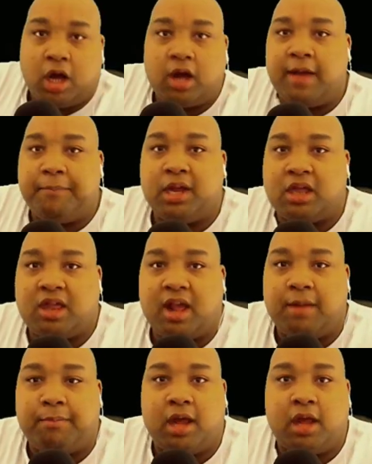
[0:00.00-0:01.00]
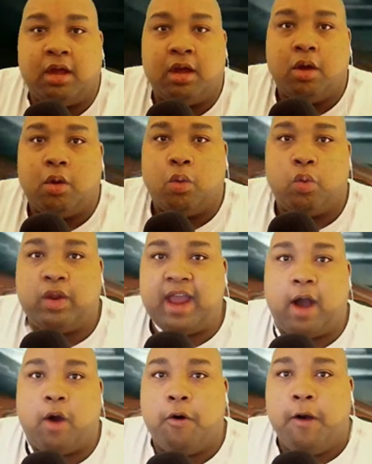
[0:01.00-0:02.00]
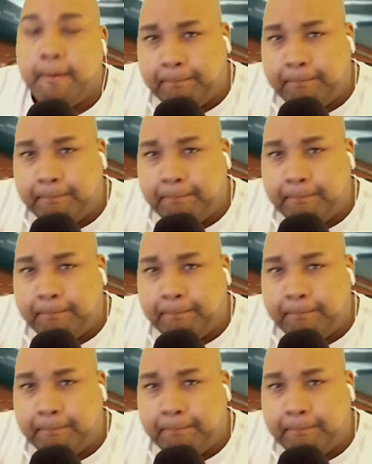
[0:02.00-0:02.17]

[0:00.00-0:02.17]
with all that being said, man, we out.